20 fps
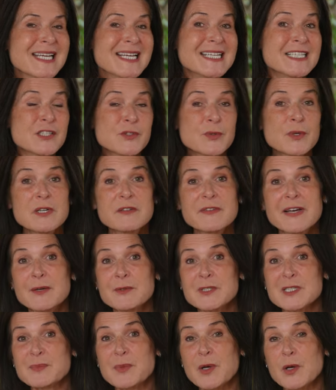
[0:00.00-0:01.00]
10 to 12
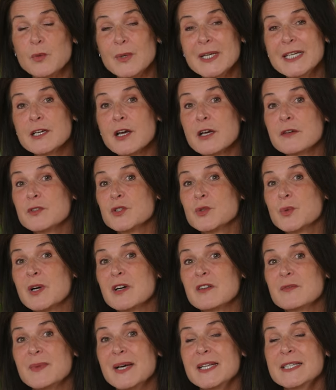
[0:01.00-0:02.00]
hours per week over
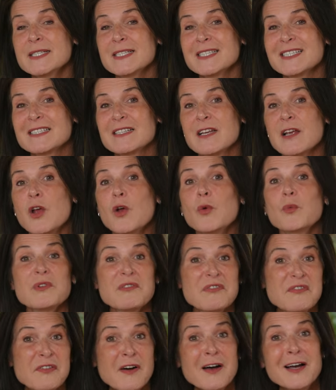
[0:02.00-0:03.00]
12 months,
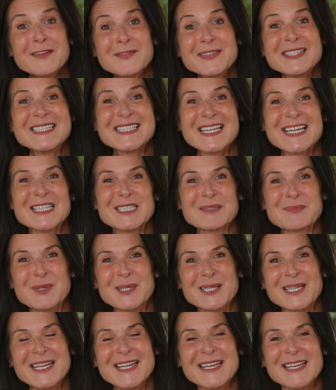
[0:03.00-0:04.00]
with five intakes per
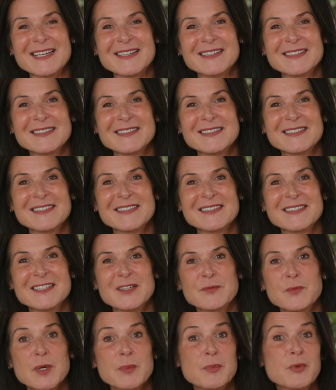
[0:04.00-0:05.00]
year.
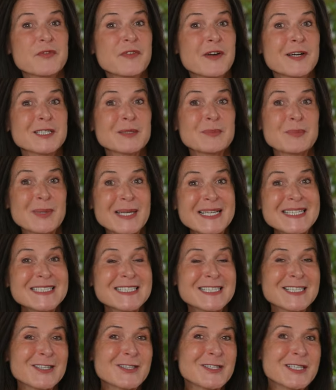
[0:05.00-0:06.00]
We provide a
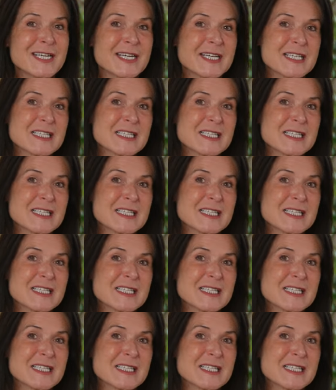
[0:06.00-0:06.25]
blended learning